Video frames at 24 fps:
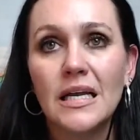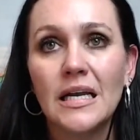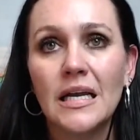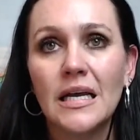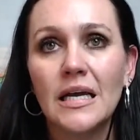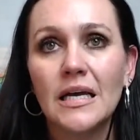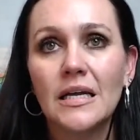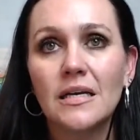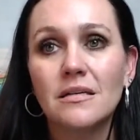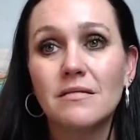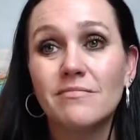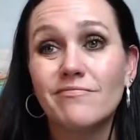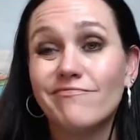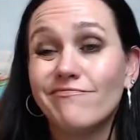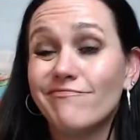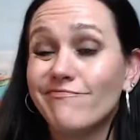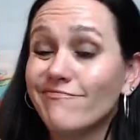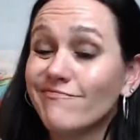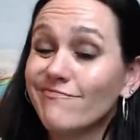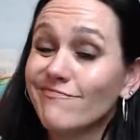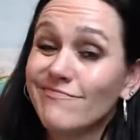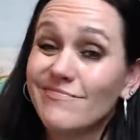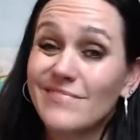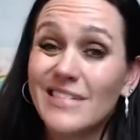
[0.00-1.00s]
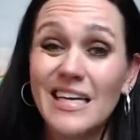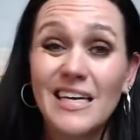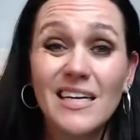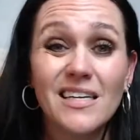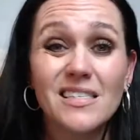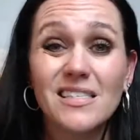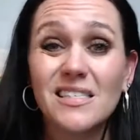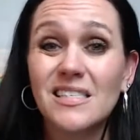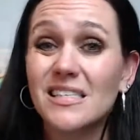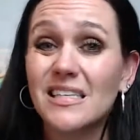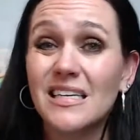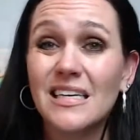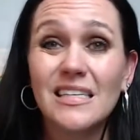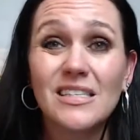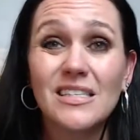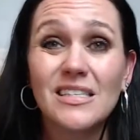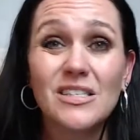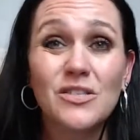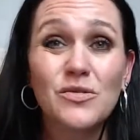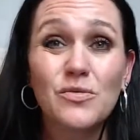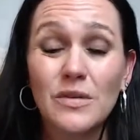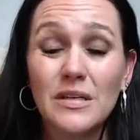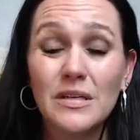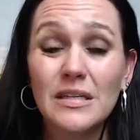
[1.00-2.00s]
and
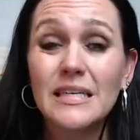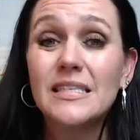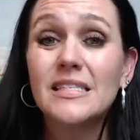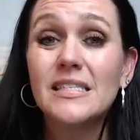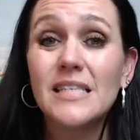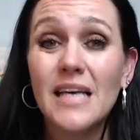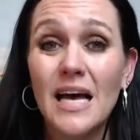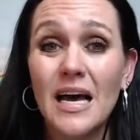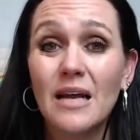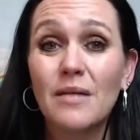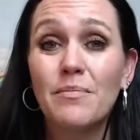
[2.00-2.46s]
it's really sad